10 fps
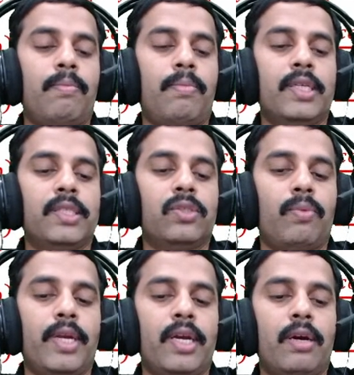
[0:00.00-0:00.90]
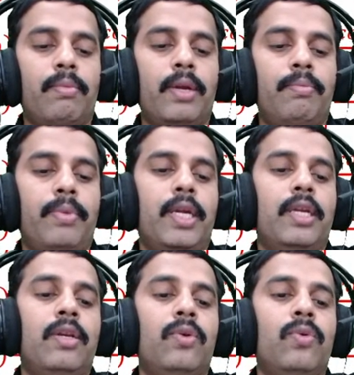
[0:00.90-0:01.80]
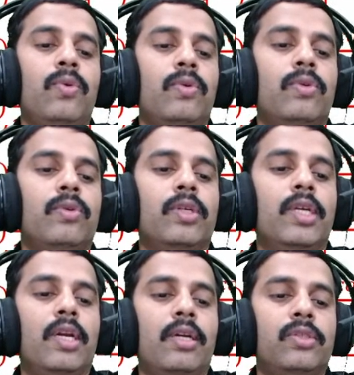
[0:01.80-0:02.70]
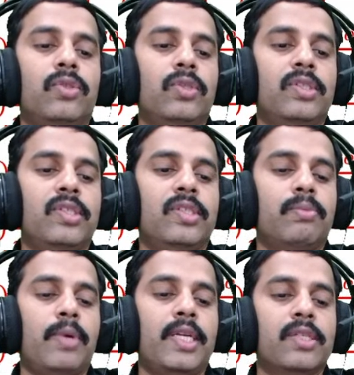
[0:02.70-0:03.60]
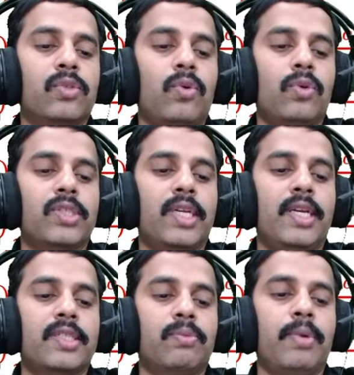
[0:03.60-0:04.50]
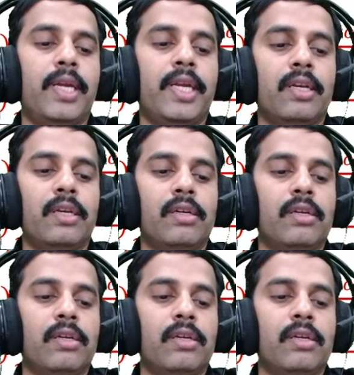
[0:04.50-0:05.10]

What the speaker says: plus omega by pi into, here also this is minus cos nx by n.